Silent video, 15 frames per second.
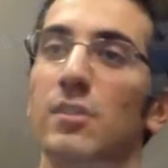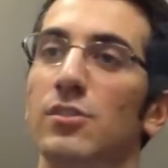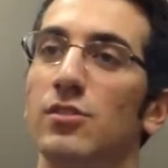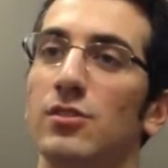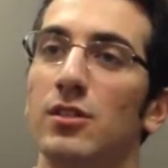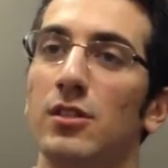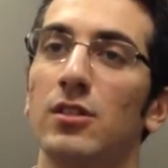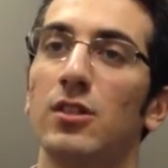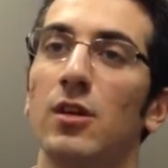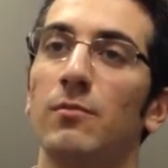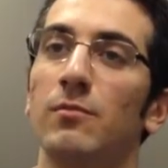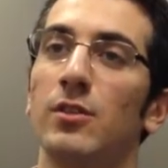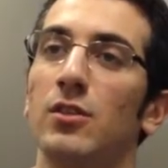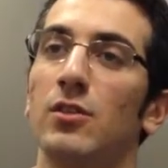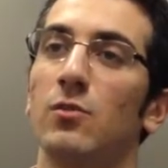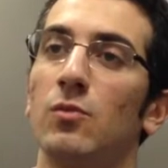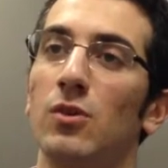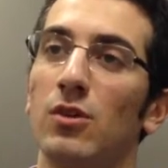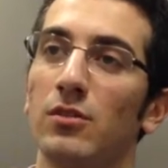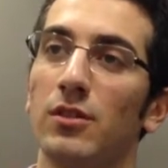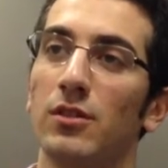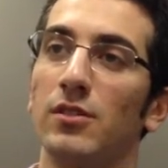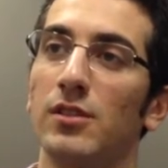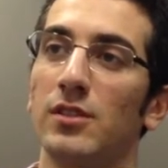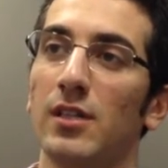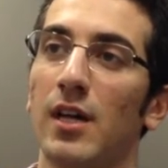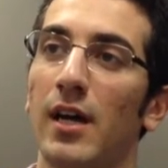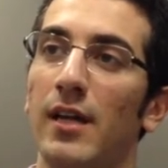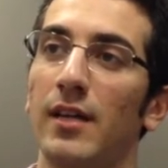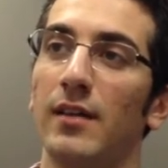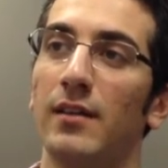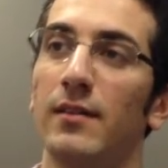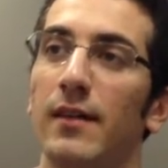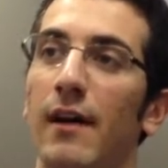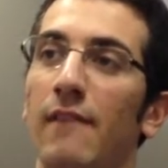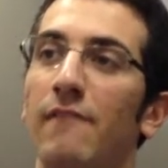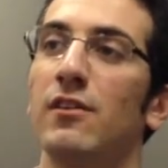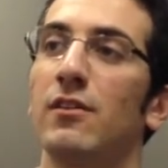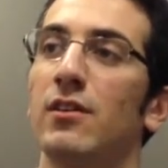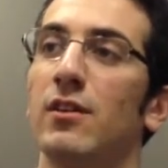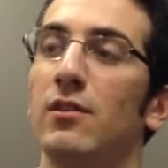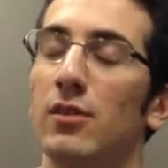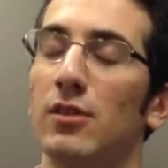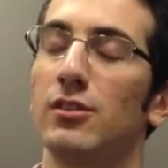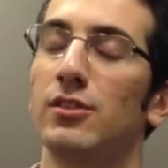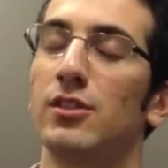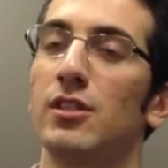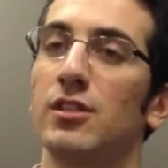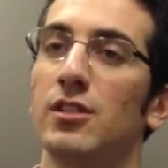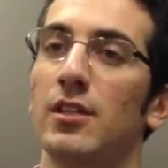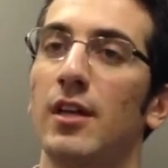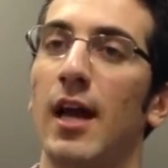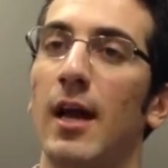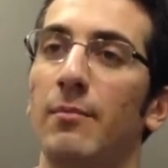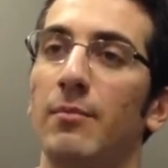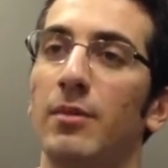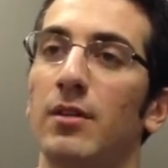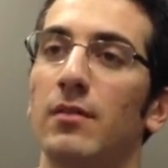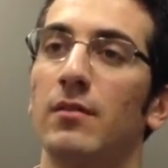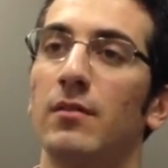engineering company in the world on your side, I feel that real change can happen.